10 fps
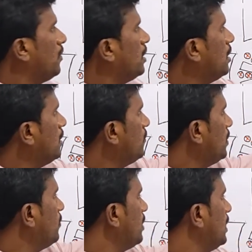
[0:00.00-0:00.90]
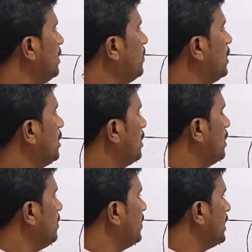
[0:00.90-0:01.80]

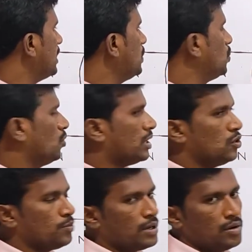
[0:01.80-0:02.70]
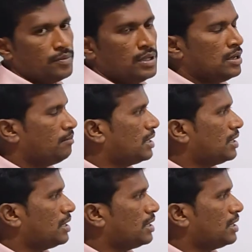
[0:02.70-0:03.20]
anybody can do, okay, no problem.